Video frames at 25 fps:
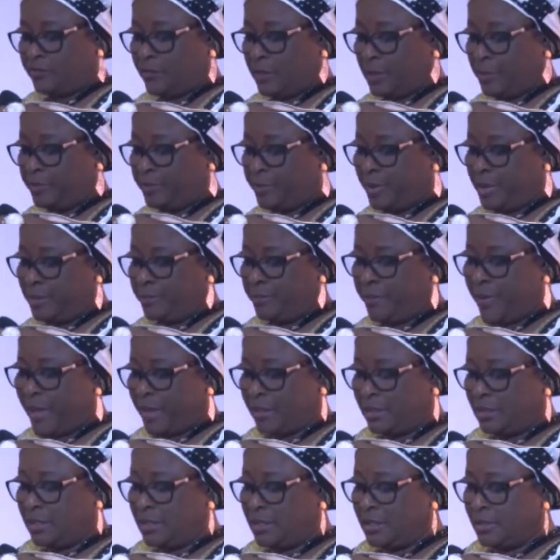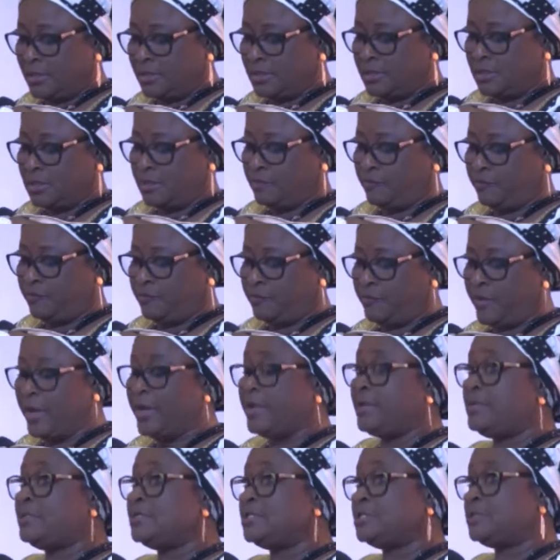development partners,
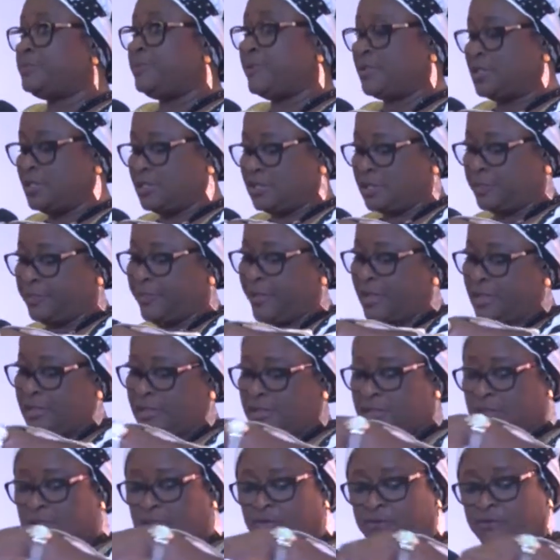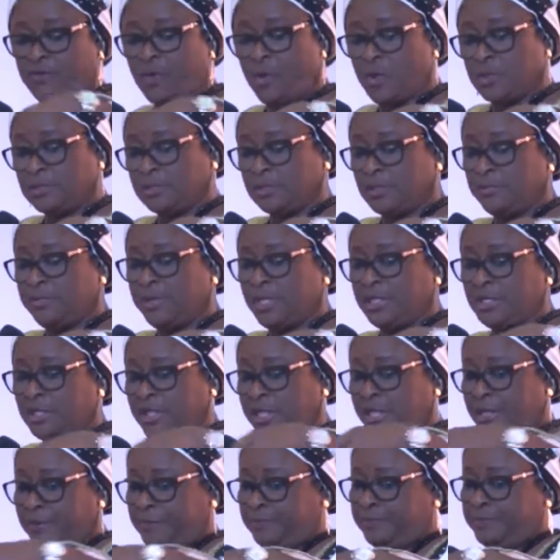friends, participants, and of course the
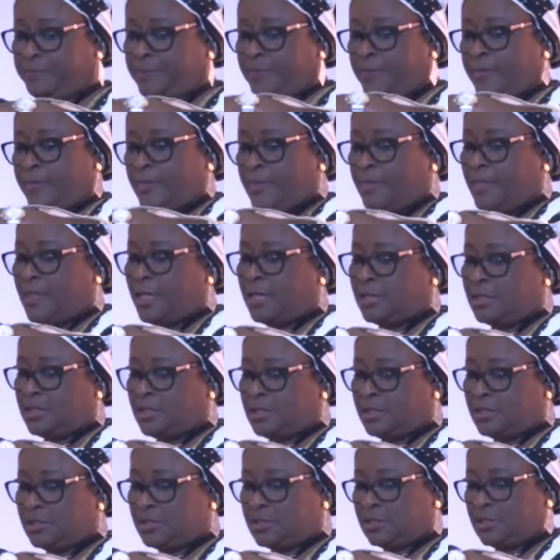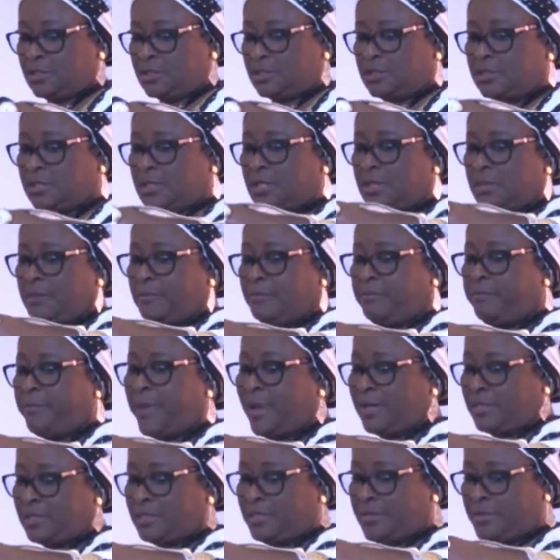media that is
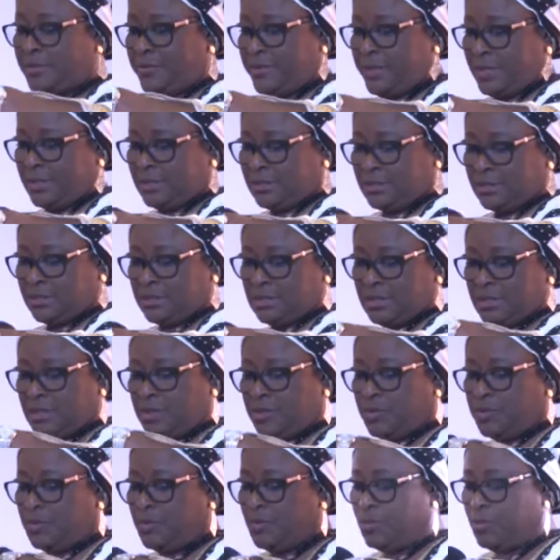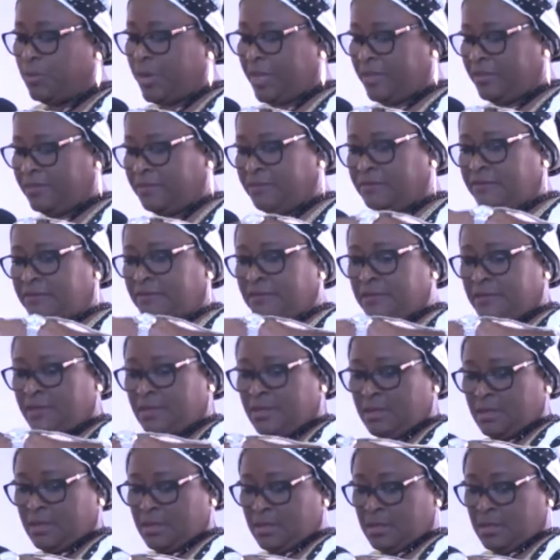partnering with